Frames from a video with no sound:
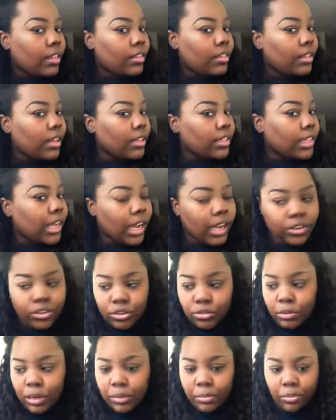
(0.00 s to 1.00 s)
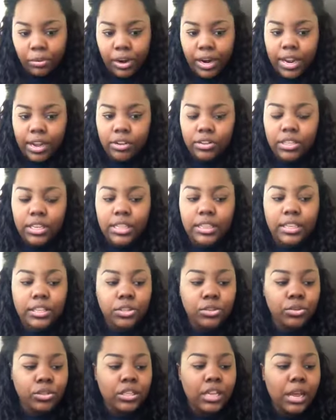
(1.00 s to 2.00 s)
that's how I do my brows. And then
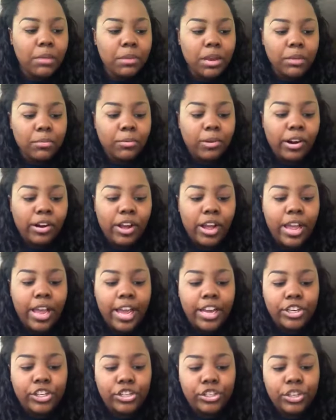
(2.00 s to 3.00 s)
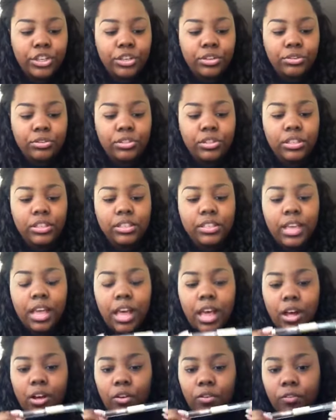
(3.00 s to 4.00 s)
to set my brow, I actually use this
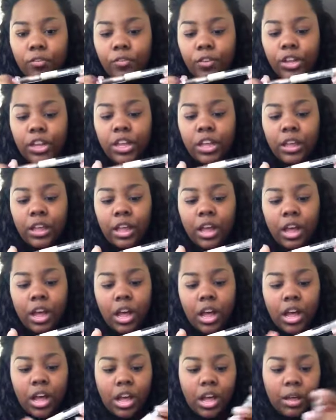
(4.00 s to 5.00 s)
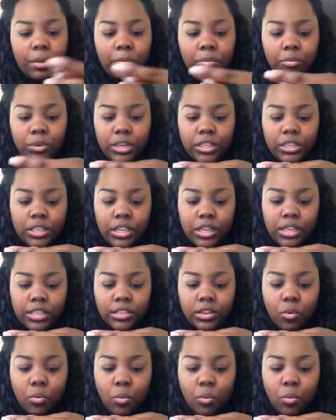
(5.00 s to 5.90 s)
e.l.f. What is it? It's a